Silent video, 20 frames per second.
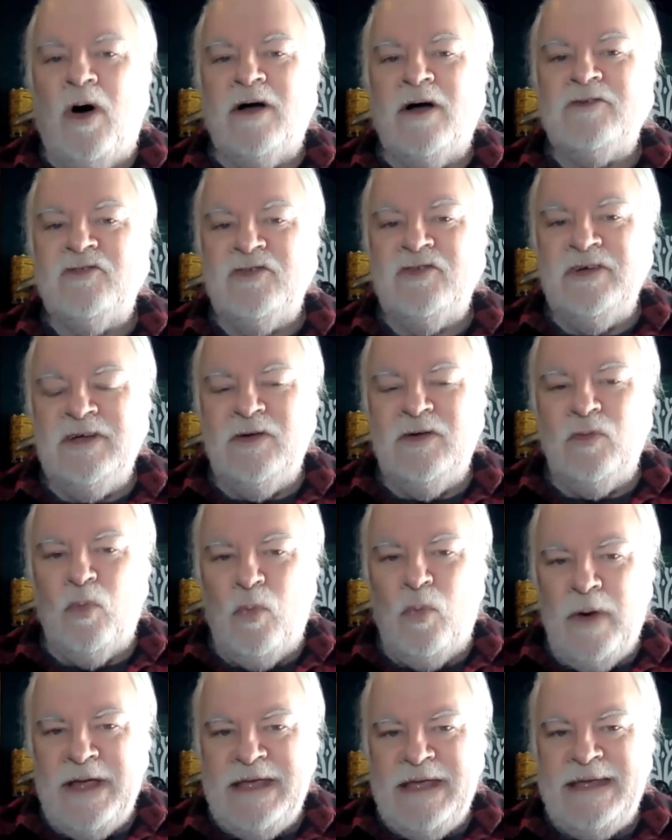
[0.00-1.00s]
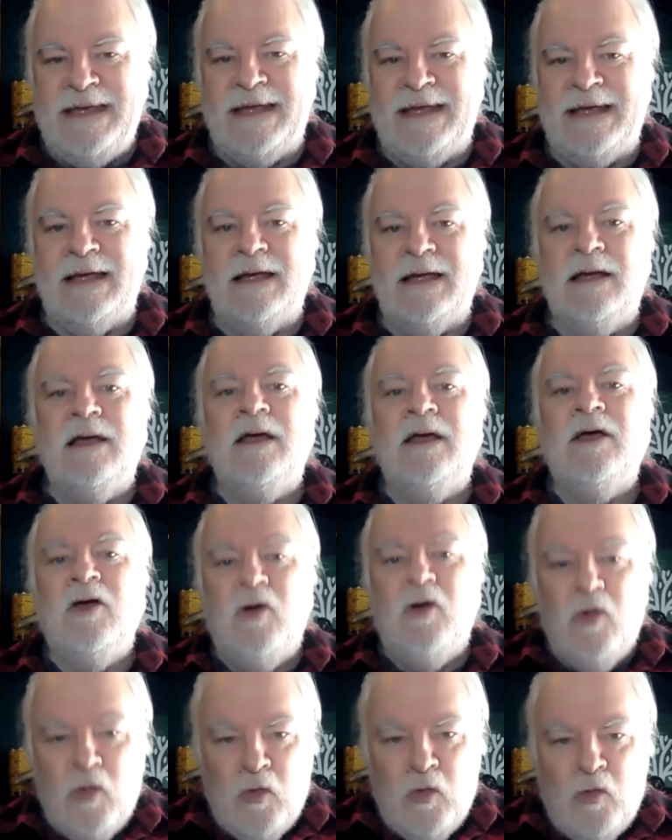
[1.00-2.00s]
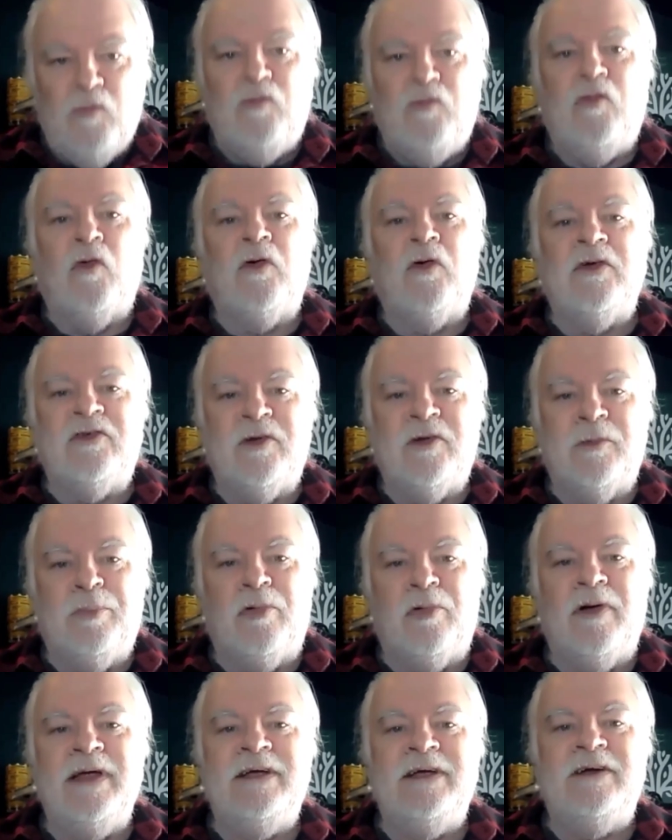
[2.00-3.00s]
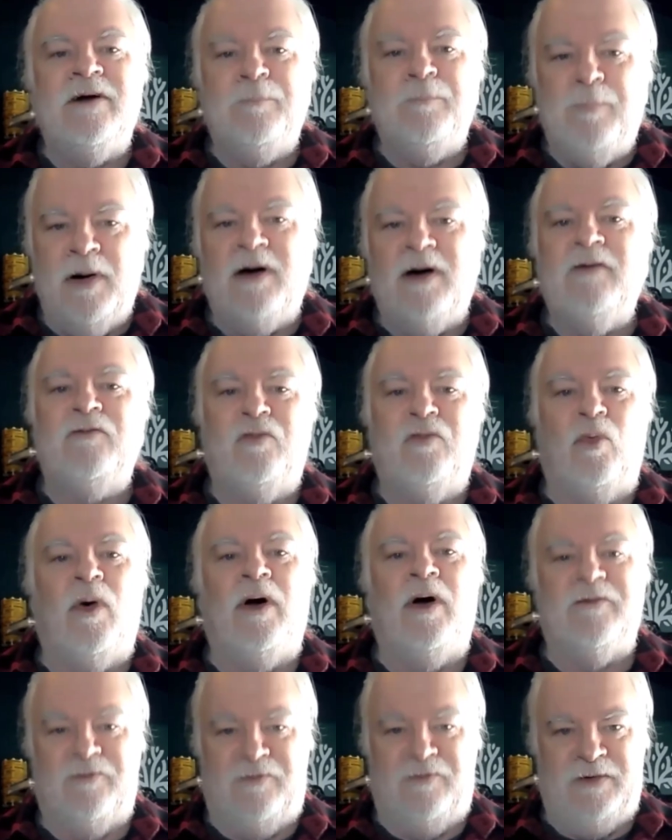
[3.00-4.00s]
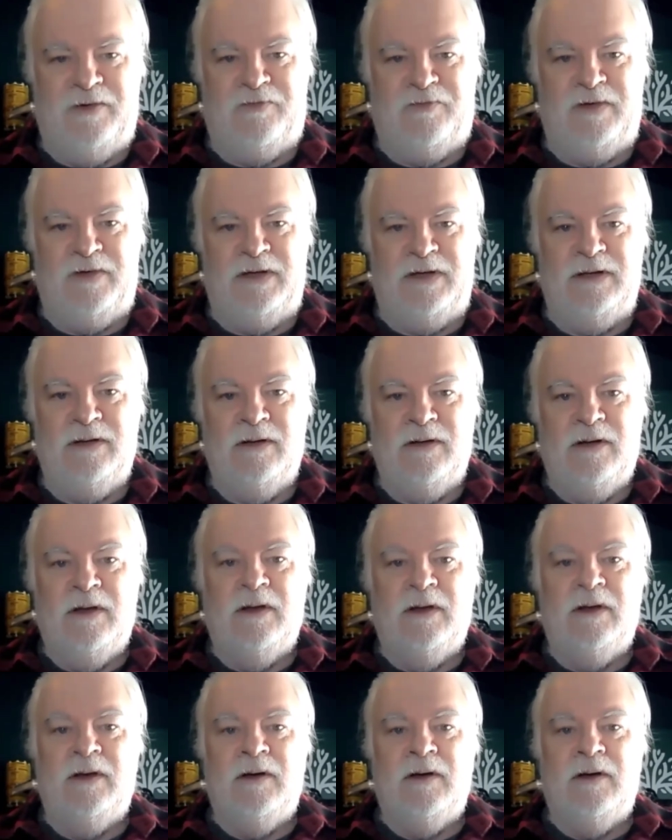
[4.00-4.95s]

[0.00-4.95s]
watching and waiting for it to break above 150,